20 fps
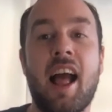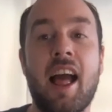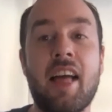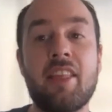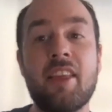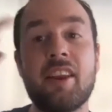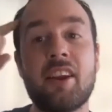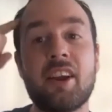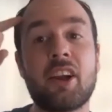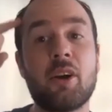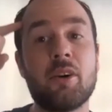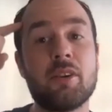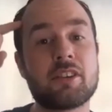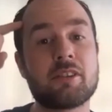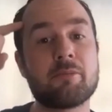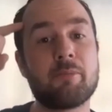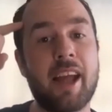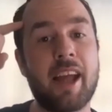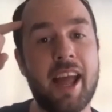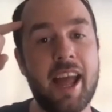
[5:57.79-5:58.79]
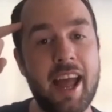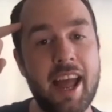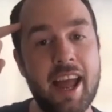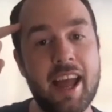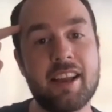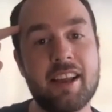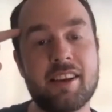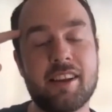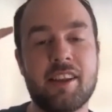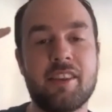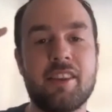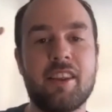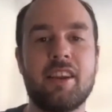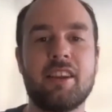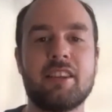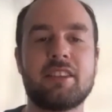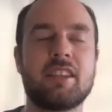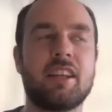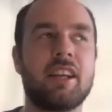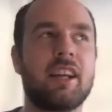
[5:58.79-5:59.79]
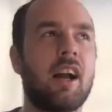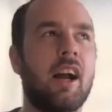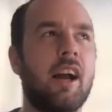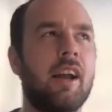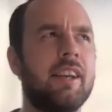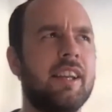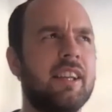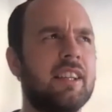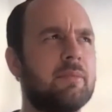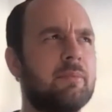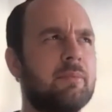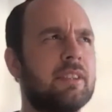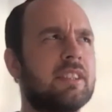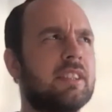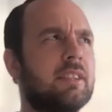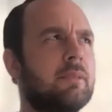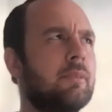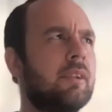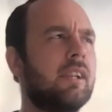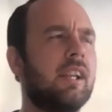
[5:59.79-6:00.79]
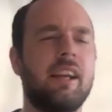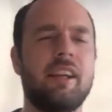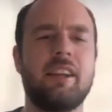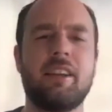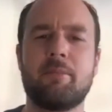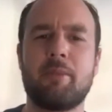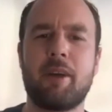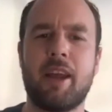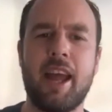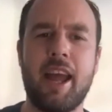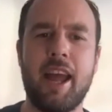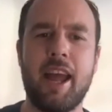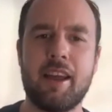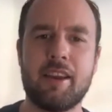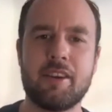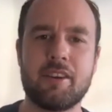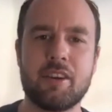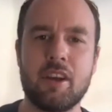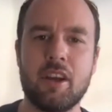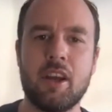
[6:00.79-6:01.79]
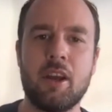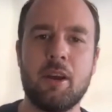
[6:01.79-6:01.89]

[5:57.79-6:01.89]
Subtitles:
And then I go into my head, and then it's like I need to be stimulated in my head.